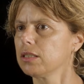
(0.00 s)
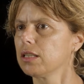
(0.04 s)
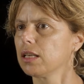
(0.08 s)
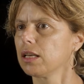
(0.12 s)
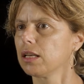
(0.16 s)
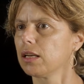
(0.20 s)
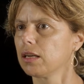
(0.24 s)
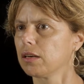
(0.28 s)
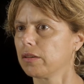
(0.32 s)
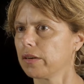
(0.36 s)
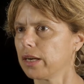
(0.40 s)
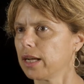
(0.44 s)

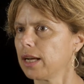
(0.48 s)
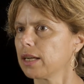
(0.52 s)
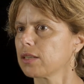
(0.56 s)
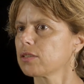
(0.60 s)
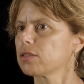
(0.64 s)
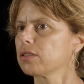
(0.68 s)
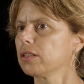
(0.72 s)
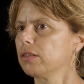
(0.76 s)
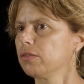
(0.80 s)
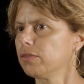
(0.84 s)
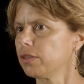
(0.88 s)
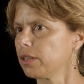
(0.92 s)
they are
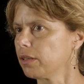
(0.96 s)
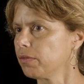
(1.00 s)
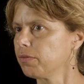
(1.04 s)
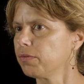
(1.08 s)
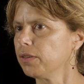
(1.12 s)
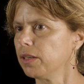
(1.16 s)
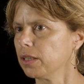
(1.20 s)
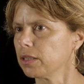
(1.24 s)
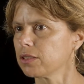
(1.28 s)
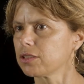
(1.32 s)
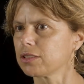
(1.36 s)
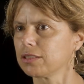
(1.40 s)
actually very
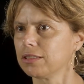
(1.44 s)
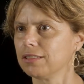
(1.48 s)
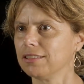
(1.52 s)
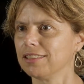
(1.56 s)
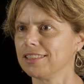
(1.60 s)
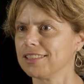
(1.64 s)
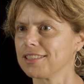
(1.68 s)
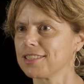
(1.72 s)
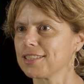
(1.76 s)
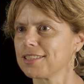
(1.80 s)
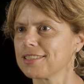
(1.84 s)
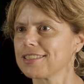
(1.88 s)
functional
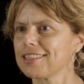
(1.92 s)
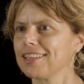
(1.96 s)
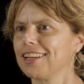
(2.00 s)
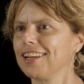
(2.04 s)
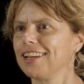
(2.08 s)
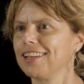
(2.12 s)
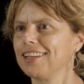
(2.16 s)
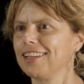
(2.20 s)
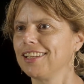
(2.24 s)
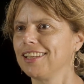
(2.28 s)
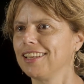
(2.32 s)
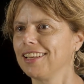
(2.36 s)
in
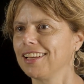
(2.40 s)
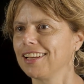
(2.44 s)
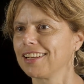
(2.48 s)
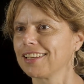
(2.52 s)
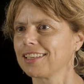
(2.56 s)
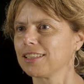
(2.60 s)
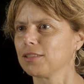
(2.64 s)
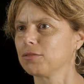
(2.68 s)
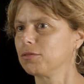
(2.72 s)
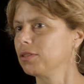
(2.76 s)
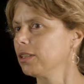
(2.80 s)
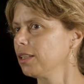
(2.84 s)
society
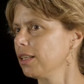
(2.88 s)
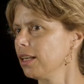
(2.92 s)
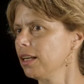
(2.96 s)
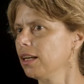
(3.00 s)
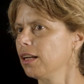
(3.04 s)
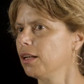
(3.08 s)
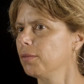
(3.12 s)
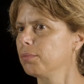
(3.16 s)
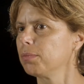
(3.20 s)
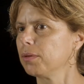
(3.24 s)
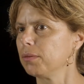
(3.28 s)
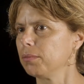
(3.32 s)
and can really
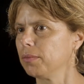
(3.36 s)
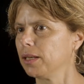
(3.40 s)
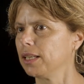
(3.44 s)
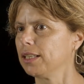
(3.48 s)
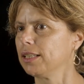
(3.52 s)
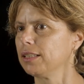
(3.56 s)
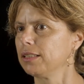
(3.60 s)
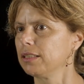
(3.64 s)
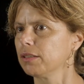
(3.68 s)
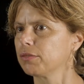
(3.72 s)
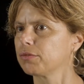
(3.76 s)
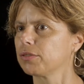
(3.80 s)
help in
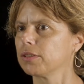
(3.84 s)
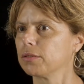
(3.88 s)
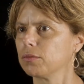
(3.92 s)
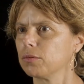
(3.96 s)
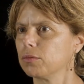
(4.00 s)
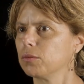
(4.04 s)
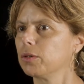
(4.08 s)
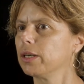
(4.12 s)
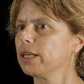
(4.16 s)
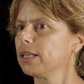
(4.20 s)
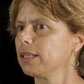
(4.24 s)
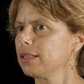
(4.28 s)
many
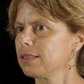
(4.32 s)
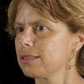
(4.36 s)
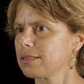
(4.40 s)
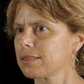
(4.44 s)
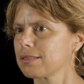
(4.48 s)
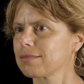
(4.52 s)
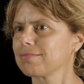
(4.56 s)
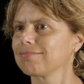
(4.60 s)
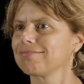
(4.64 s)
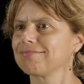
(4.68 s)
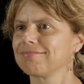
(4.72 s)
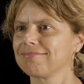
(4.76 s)
different
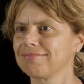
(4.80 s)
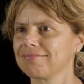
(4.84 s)
ways.